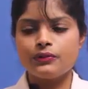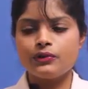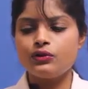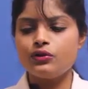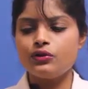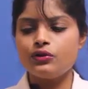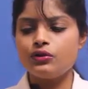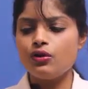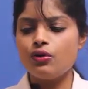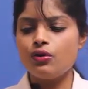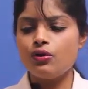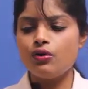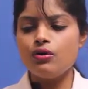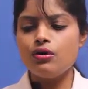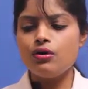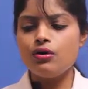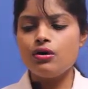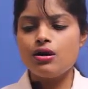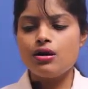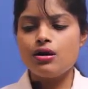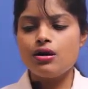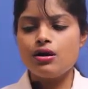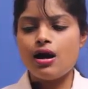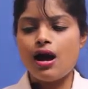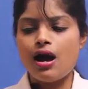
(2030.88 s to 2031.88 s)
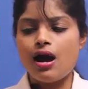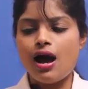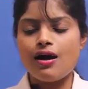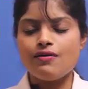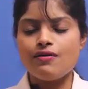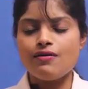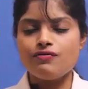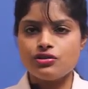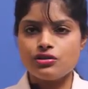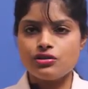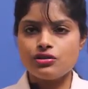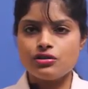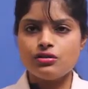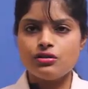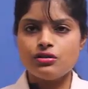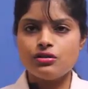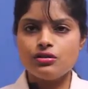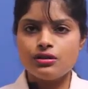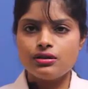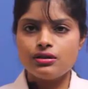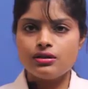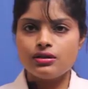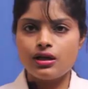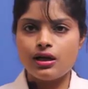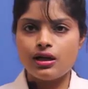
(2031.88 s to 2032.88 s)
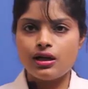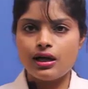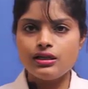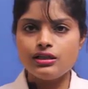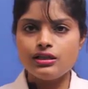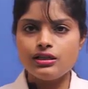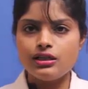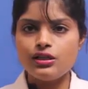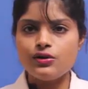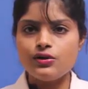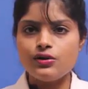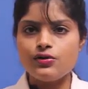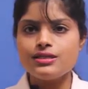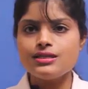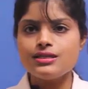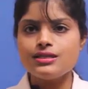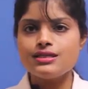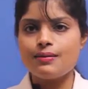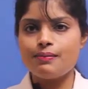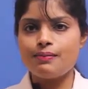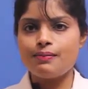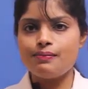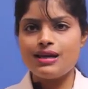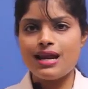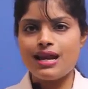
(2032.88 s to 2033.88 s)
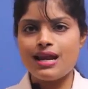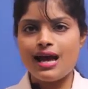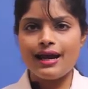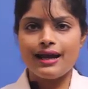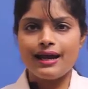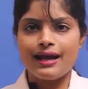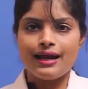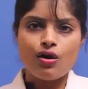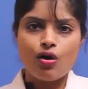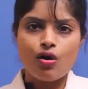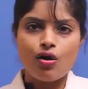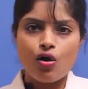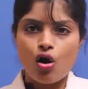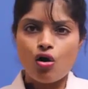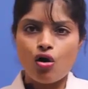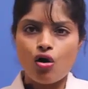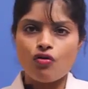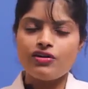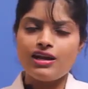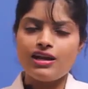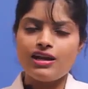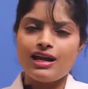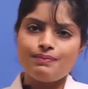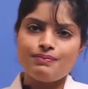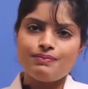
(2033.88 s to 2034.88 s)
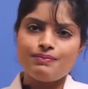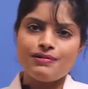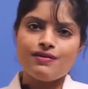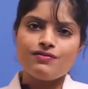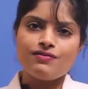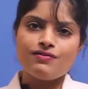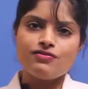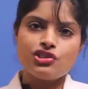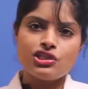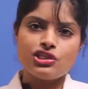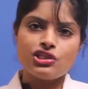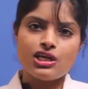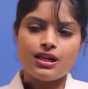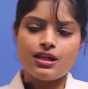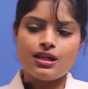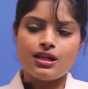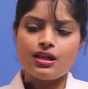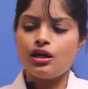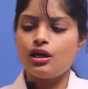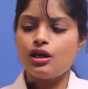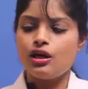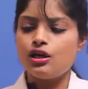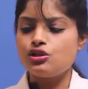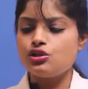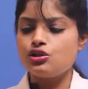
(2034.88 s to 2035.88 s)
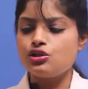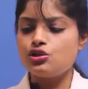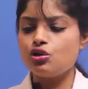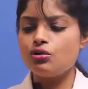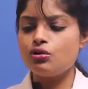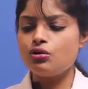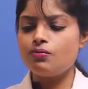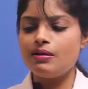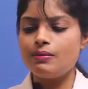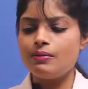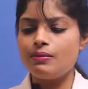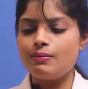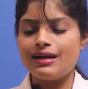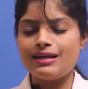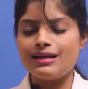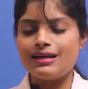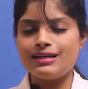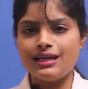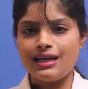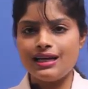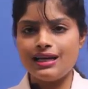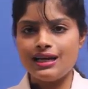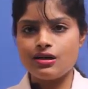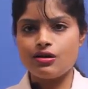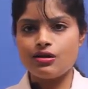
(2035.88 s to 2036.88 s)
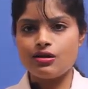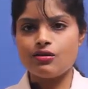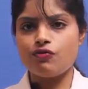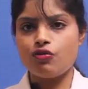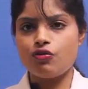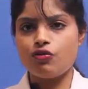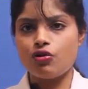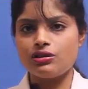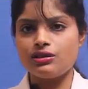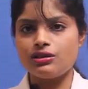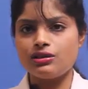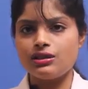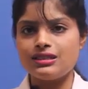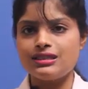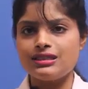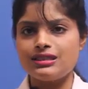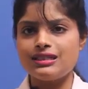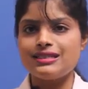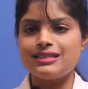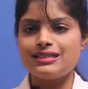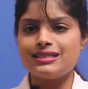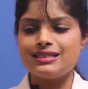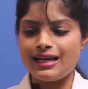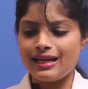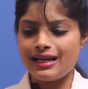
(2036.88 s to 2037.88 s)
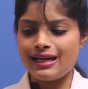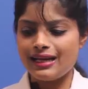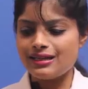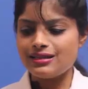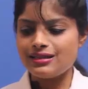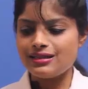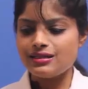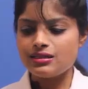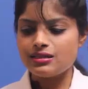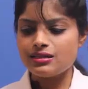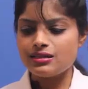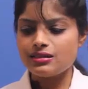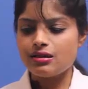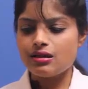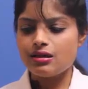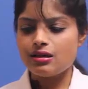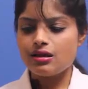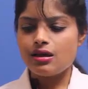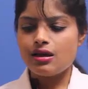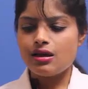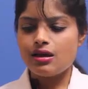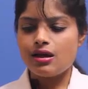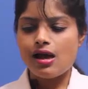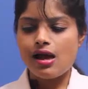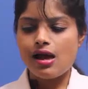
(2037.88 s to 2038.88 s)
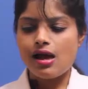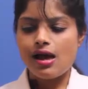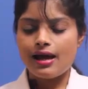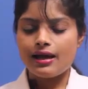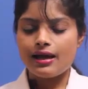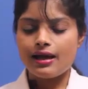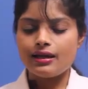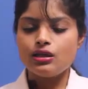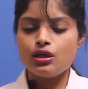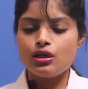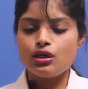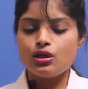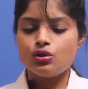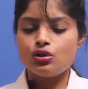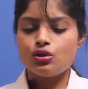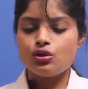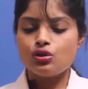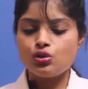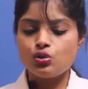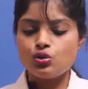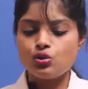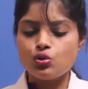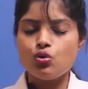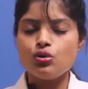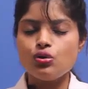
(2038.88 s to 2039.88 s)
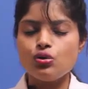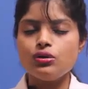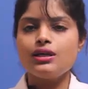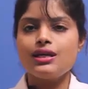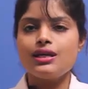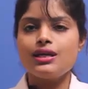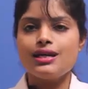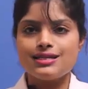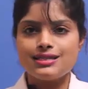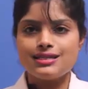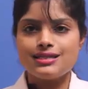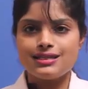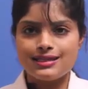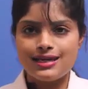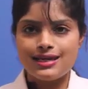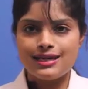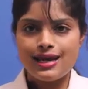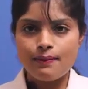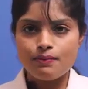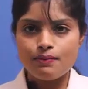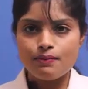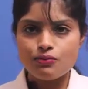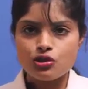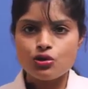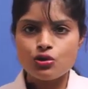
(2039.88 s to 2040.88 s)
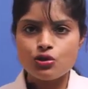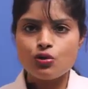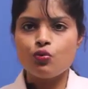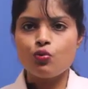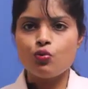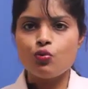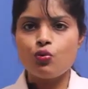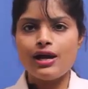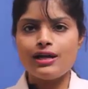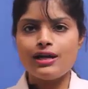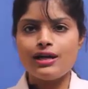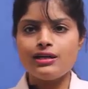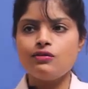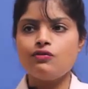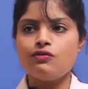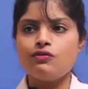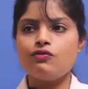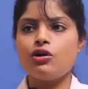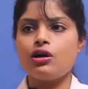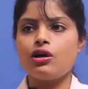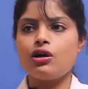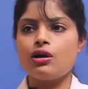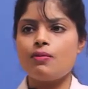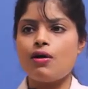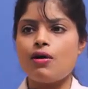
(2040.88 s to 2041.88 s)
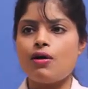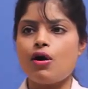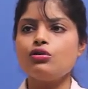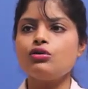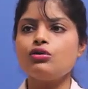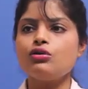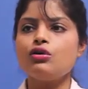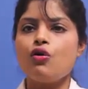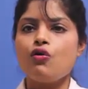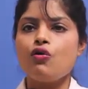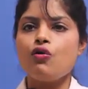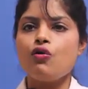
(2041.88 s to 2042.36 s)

So, after the continuous supply of A P F gel should be maintained for thirty seconds, and the tooth is kept wet for about